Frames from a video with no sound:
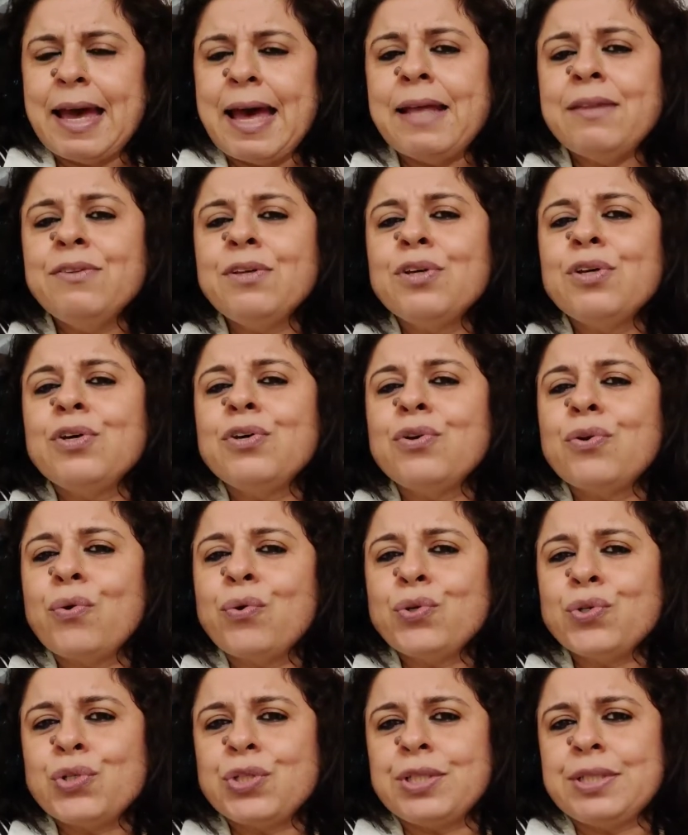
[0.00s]
And the
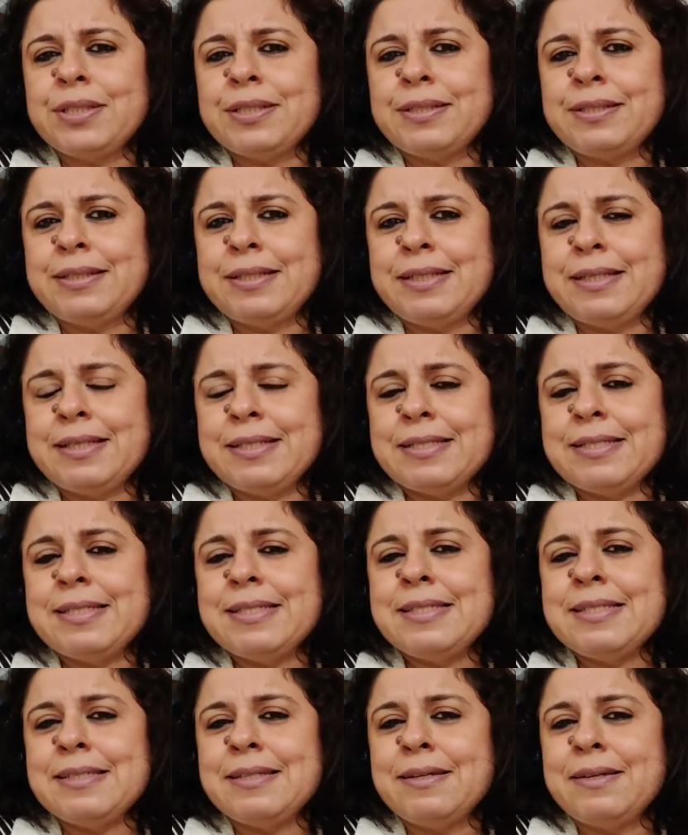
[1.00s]
corrosion
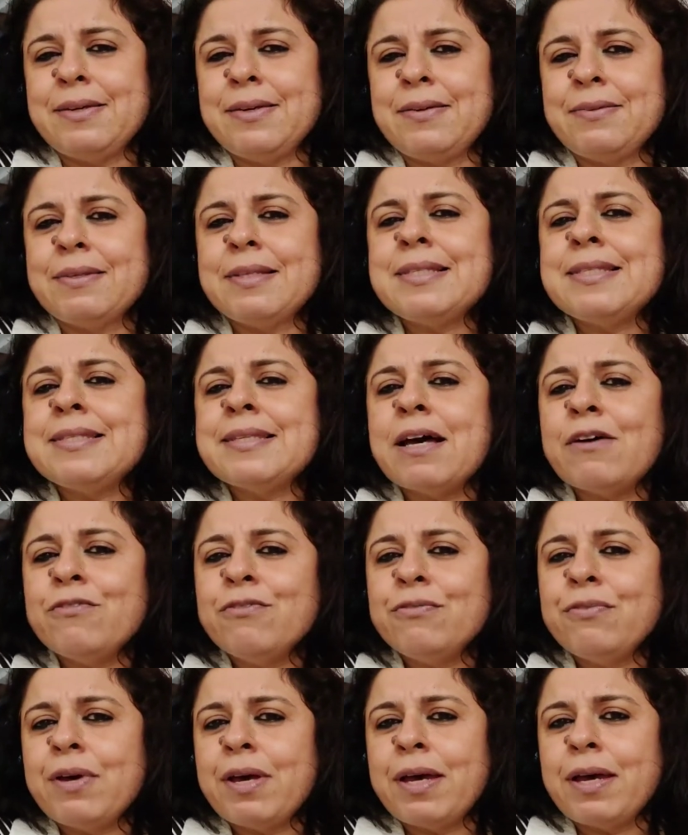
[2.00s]
is that
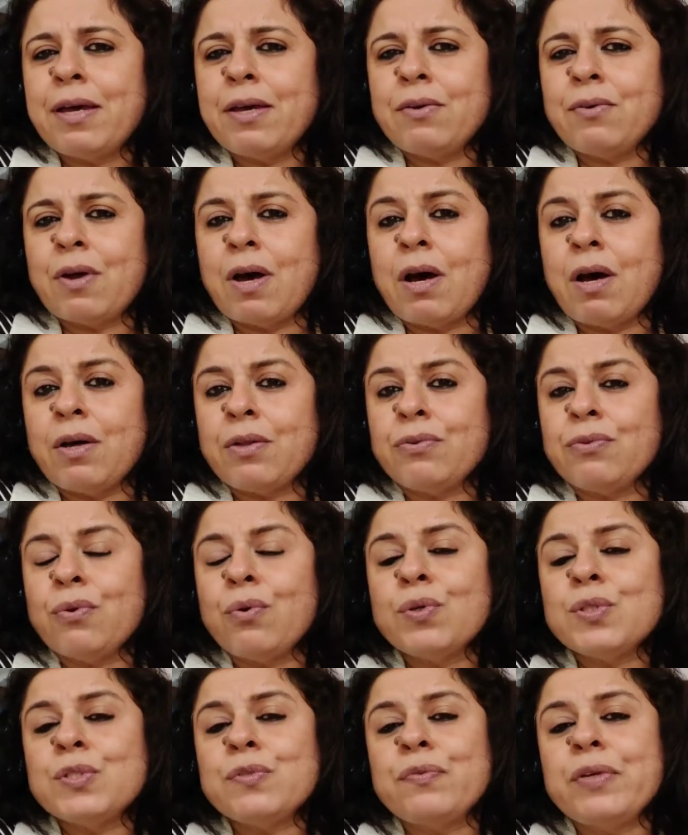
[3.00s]
somewhere our
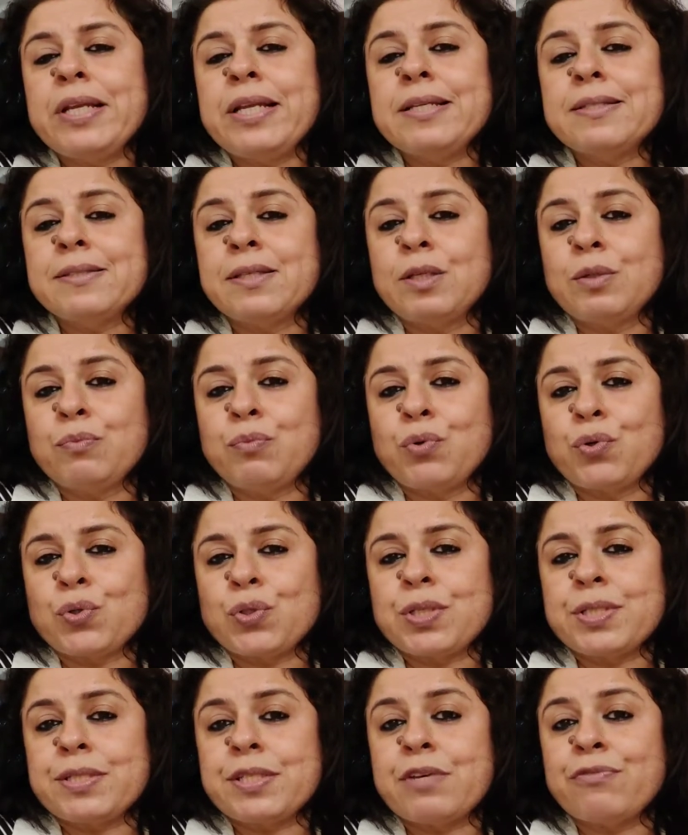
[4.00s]
thoughts, feelings, and
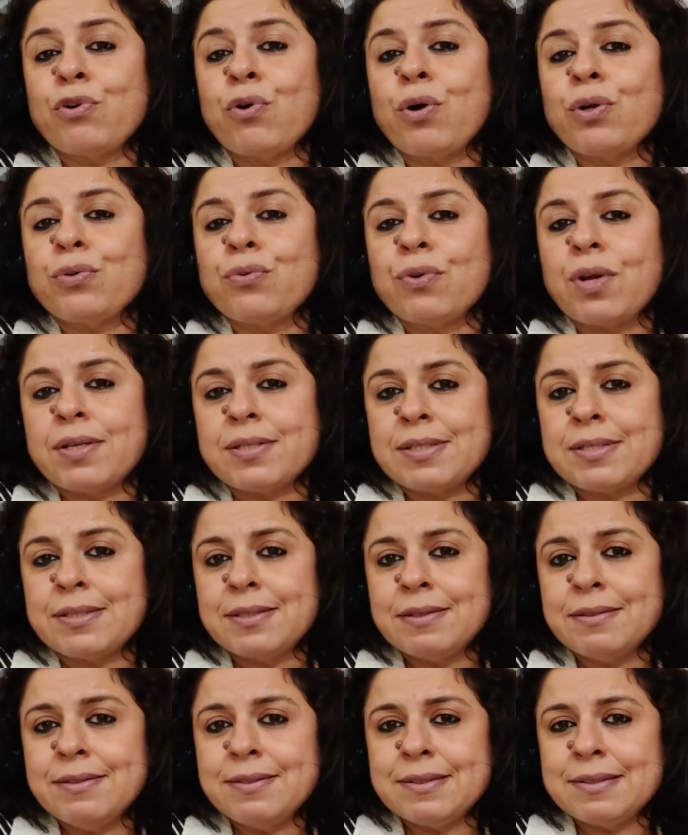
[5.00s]
emotions have got
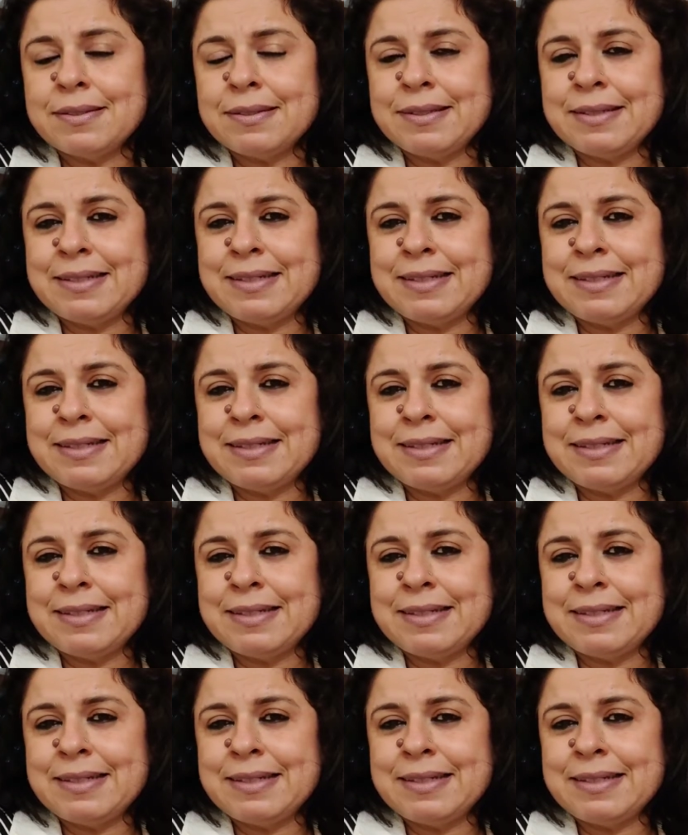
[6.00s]
rusted,